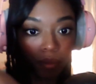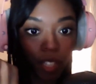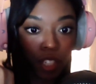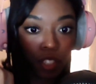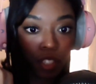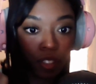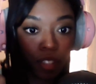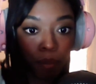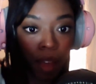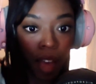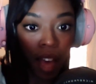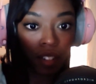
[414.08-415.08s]
It doesn't look
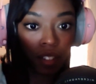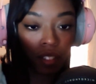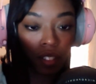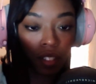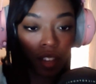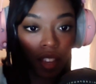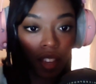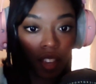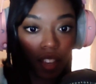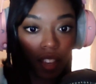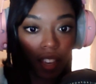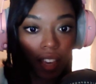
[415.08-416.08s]
that bad.
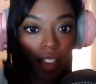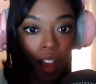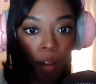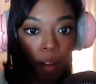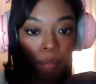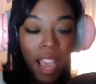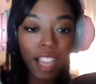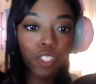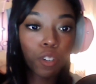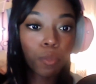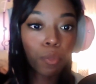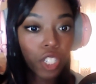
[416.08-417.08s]
I
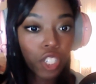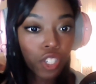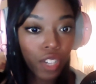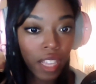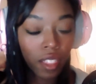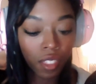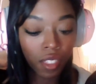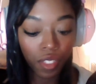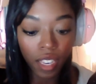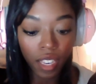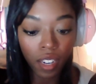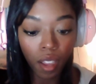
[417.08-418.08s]
do appreciate the
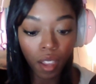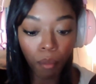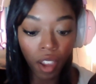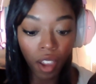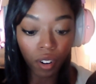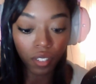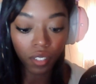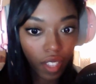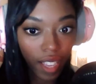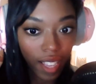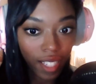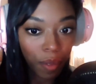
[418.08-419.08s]
thin model,
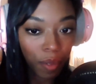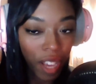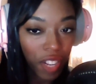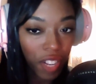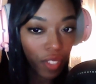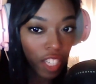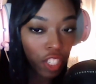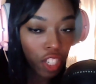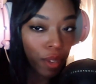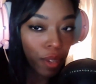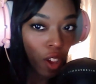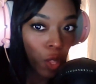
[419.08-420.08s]
and I'm kind of like
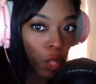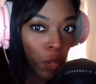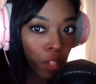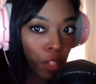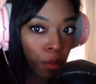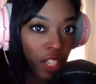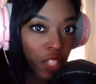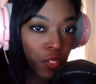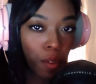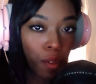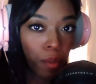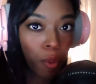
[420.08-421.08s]
jumping all over the place
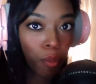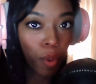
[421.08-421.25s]
from pro